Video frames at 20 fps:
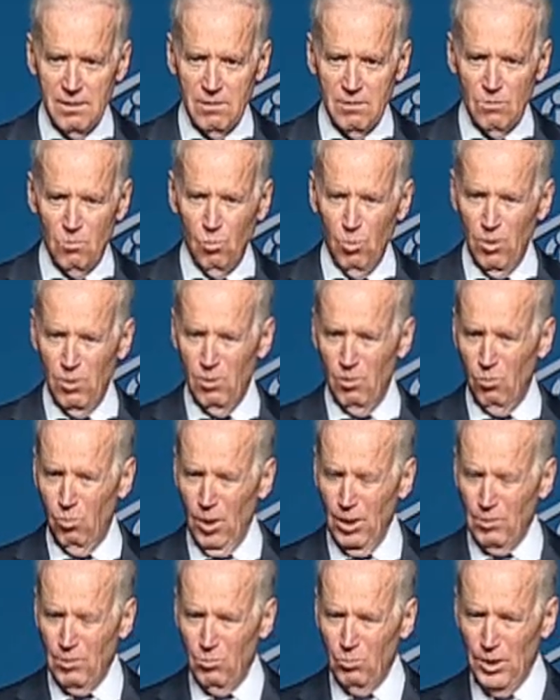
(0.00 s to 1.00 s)

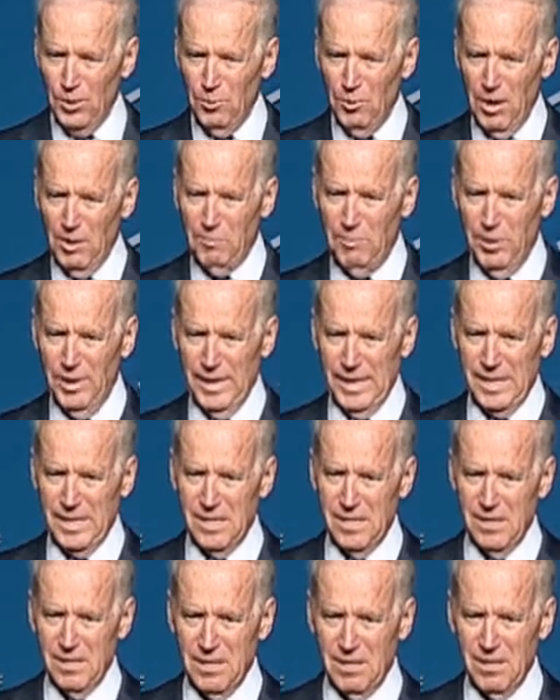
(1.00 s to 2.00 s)
What do I
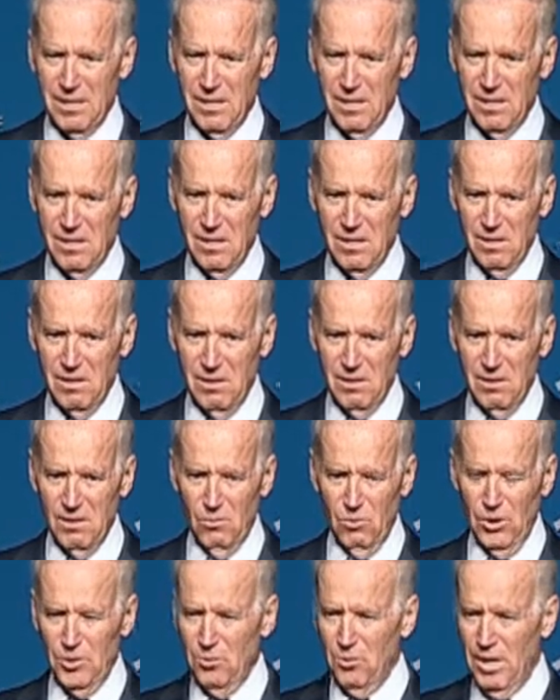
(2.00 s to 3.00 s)
pick?
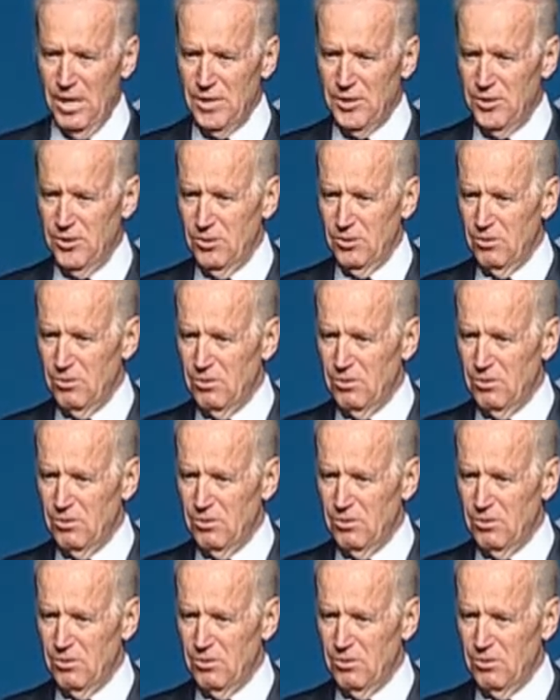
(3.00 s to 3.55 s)
What do I do?